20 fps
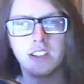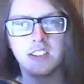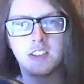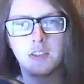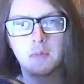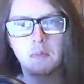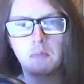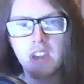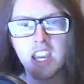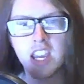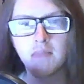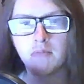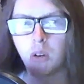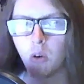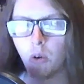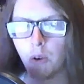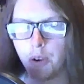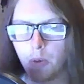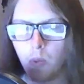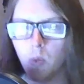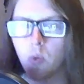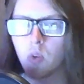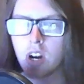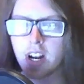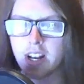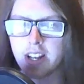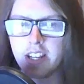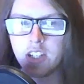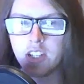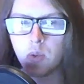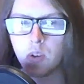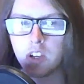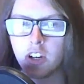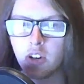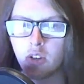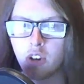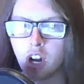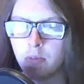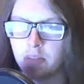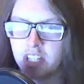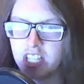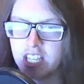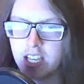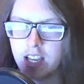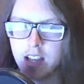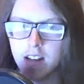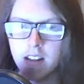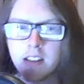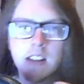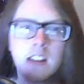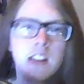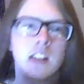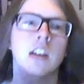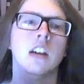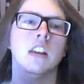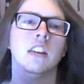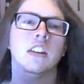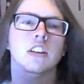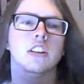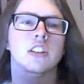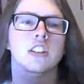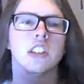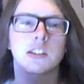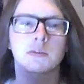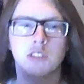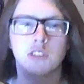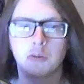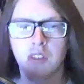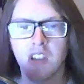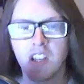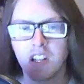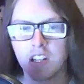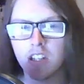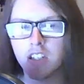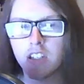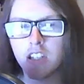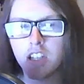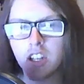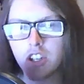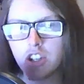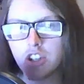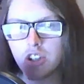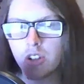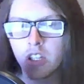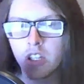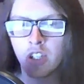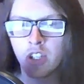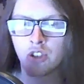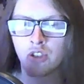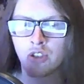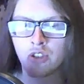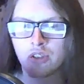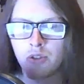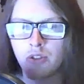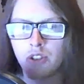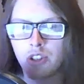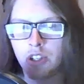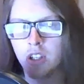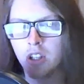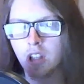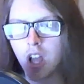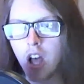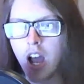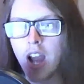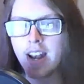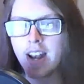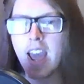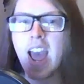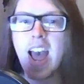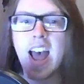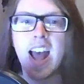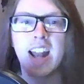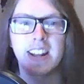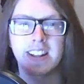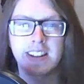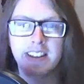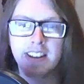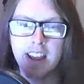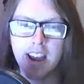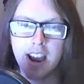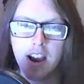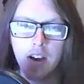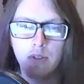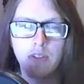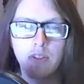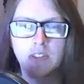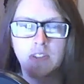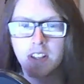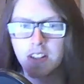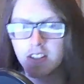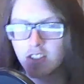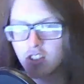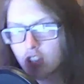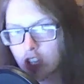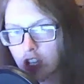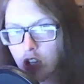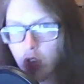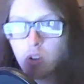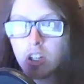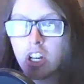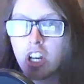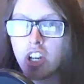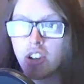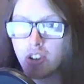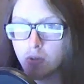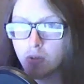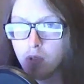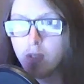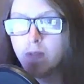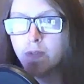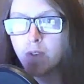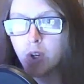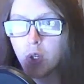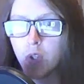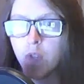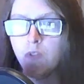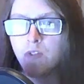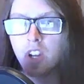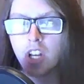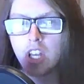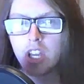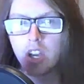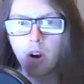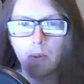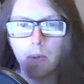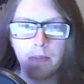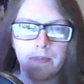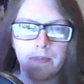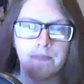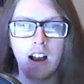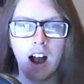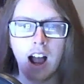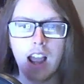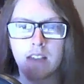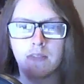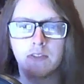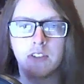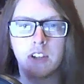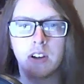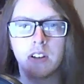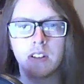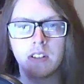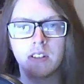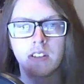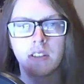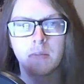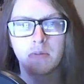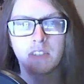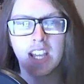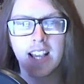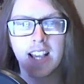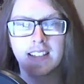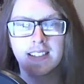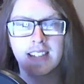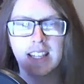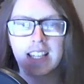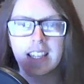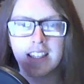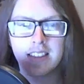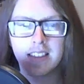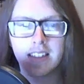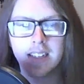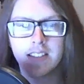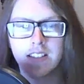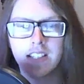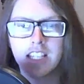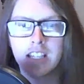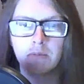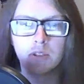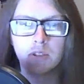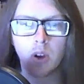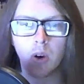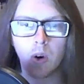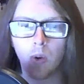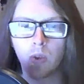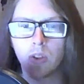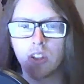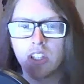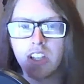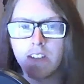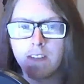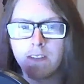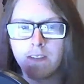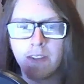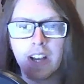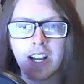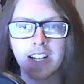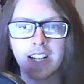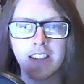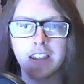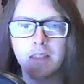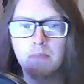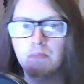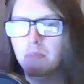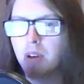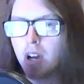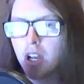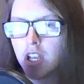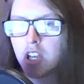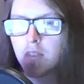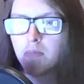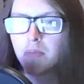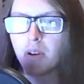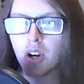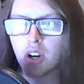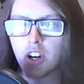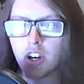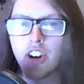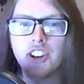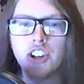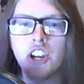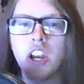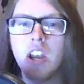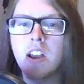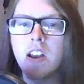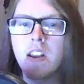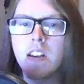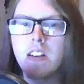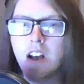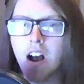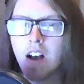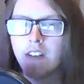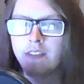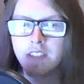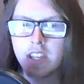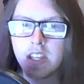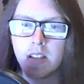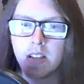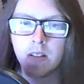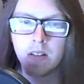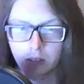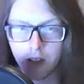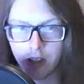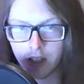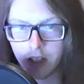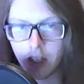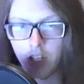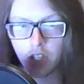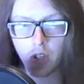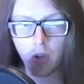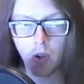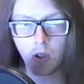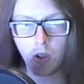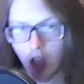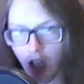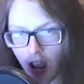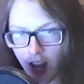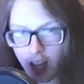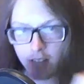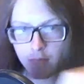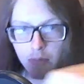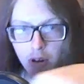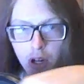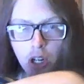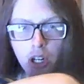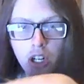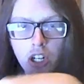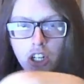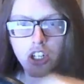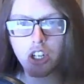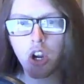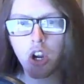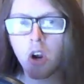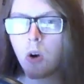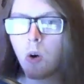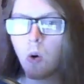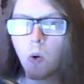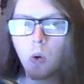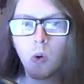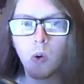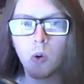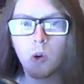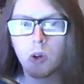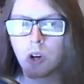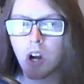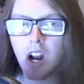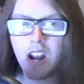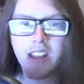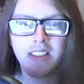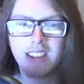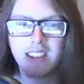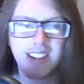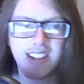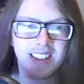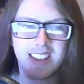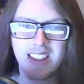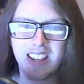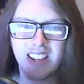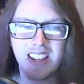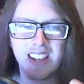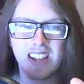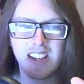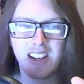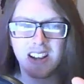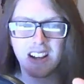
the main point where I need to interrupt again. There seems to be an additional extrusion line added now since the creation of the first video. I have done some testing and this seems to only affect the bucket purge, not the initial line purge, or I think the